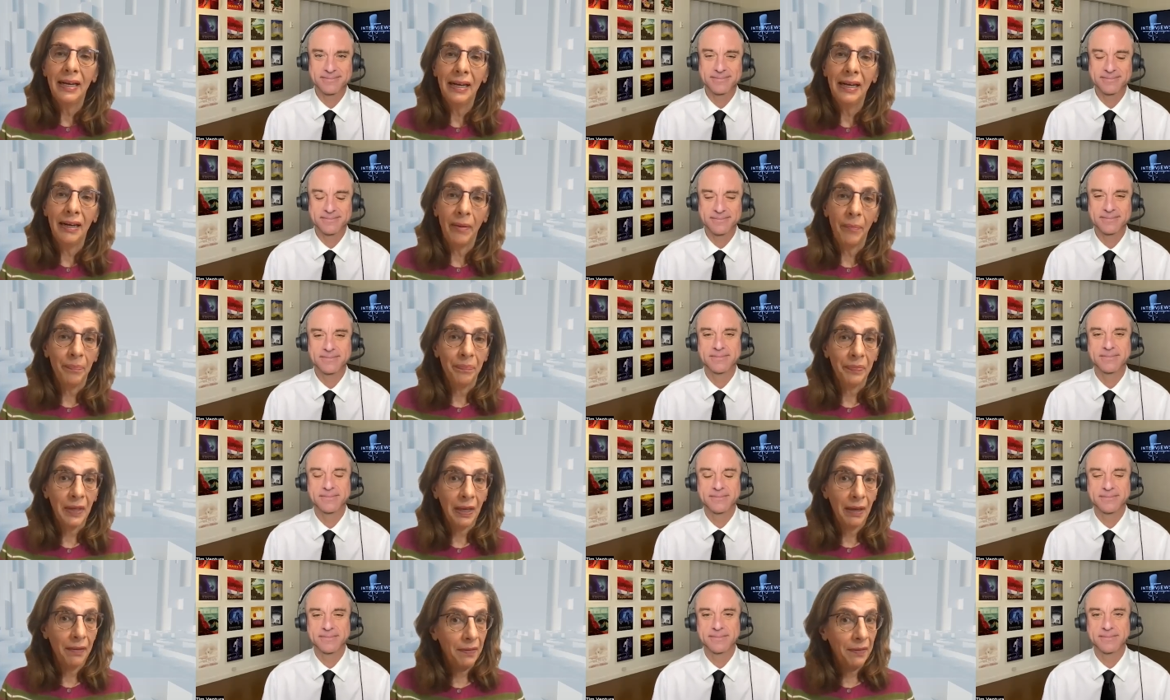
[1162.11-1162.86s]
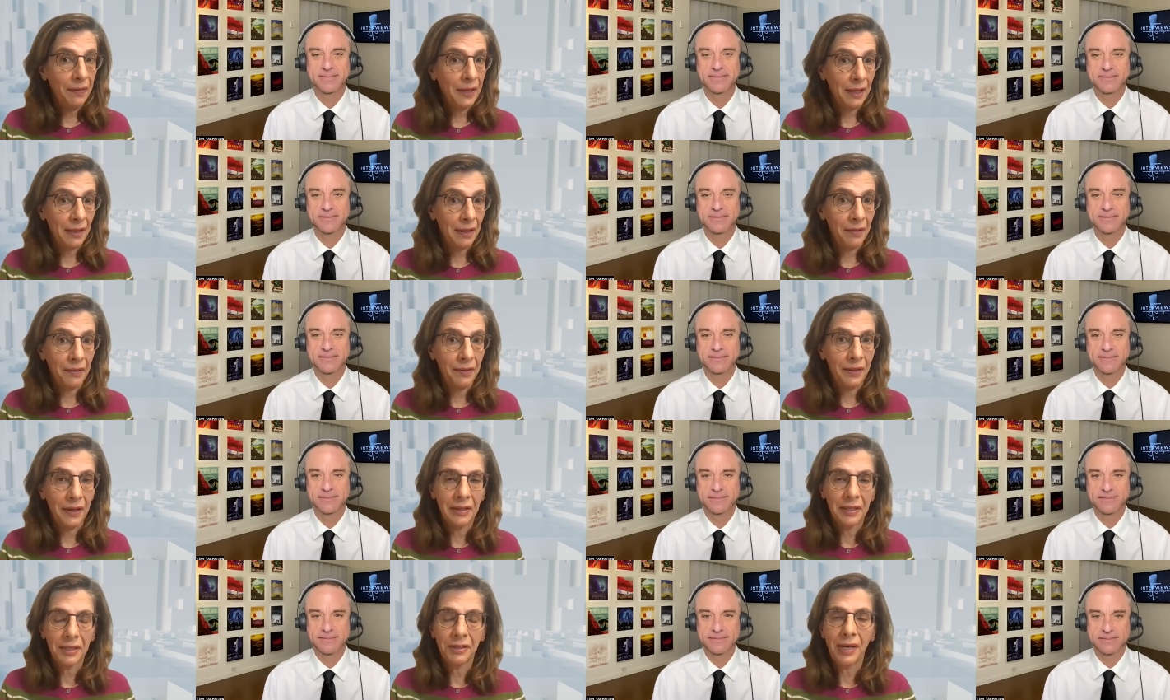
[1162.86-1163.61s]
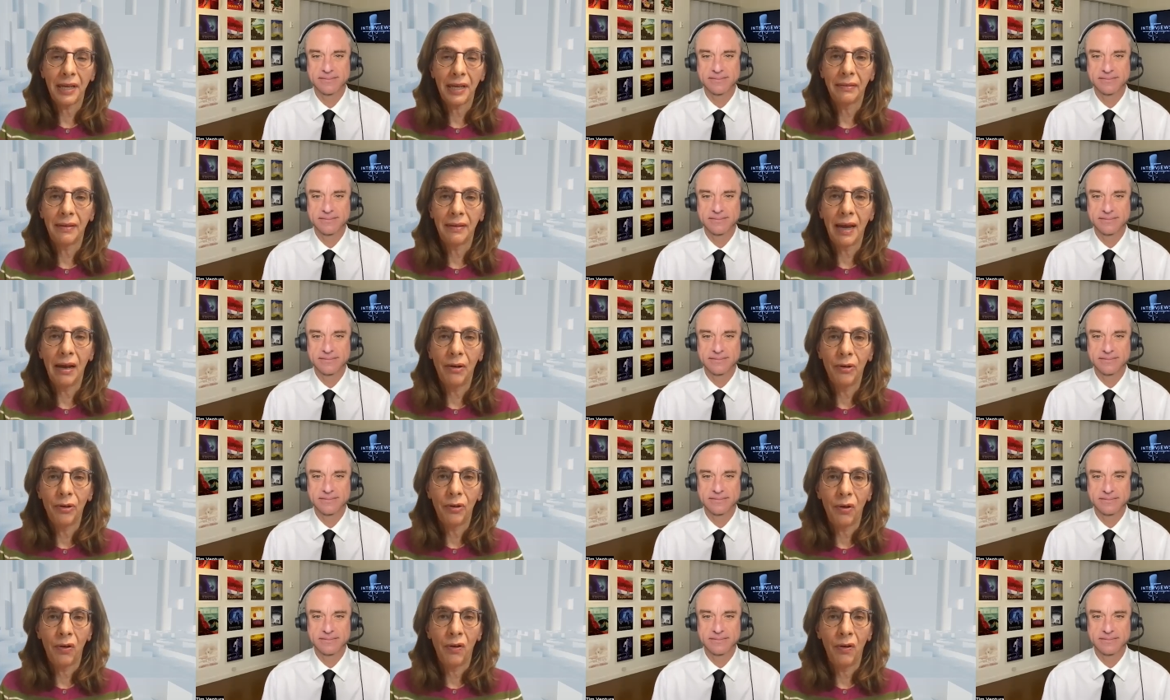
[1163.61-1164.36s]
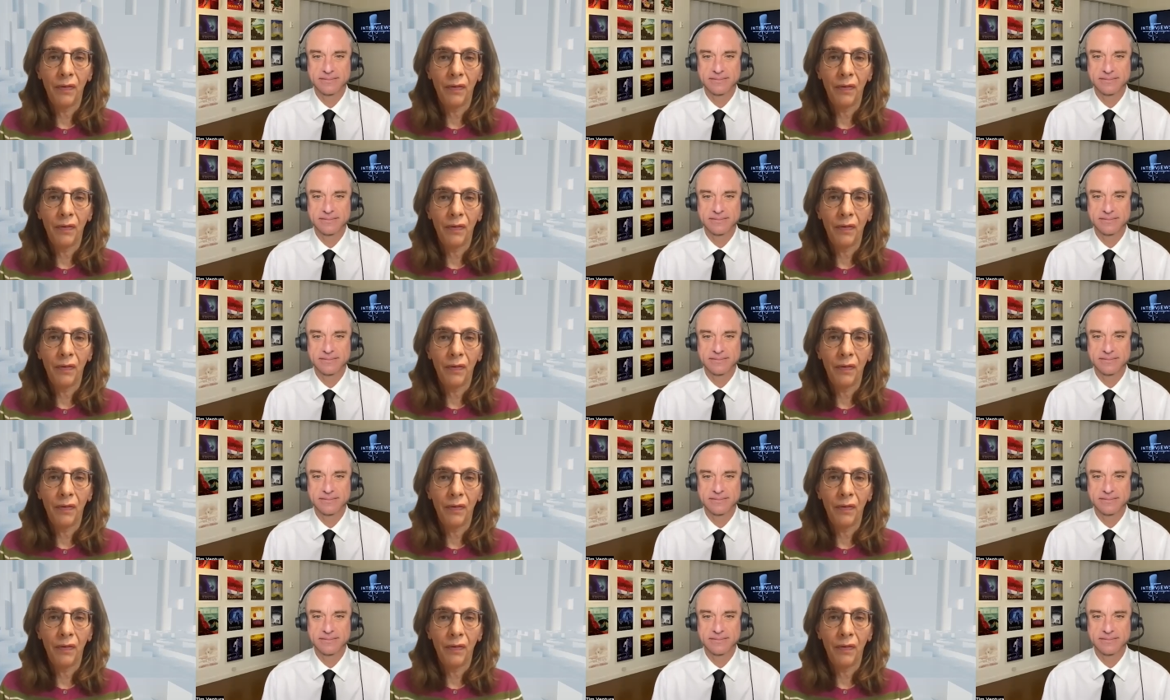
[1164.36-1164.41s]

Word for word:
Speaker 1: The shutdown